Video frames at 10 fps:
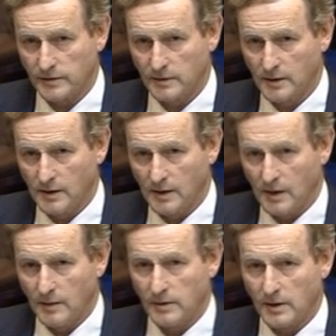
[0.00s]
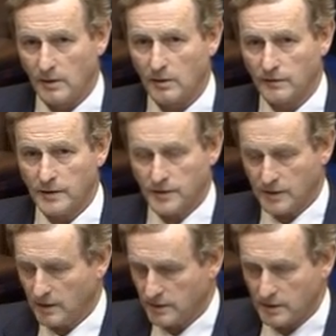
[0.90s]
But like all of these
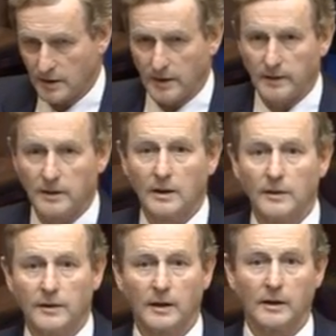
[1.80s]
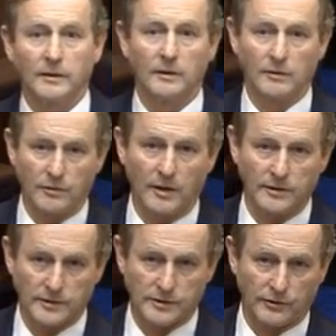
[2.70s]
things, they require
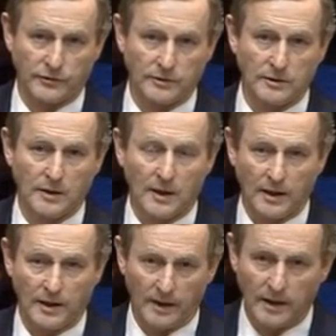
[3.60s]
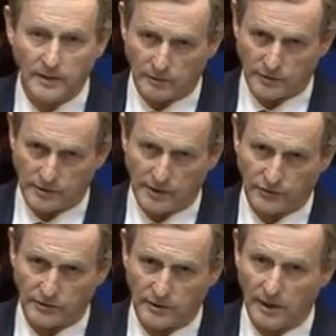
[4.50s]
discussion and
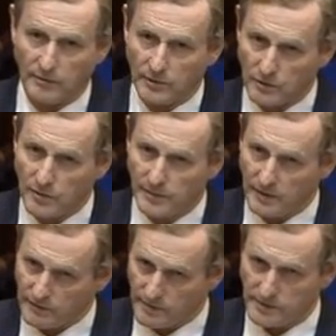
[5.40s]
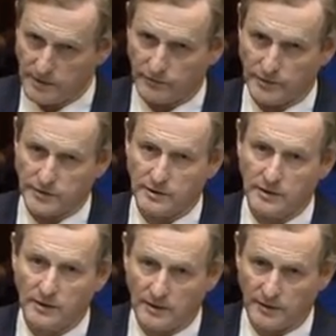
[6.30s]
negotiation, and we hope in everybody's interest
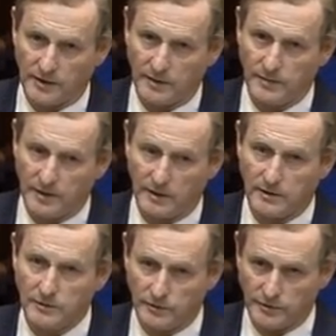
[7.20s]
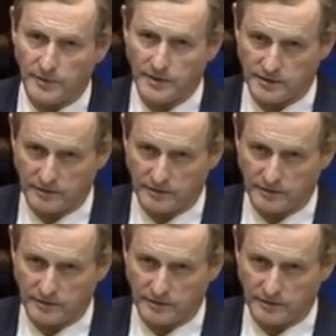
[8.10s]
that that can be concluded positively.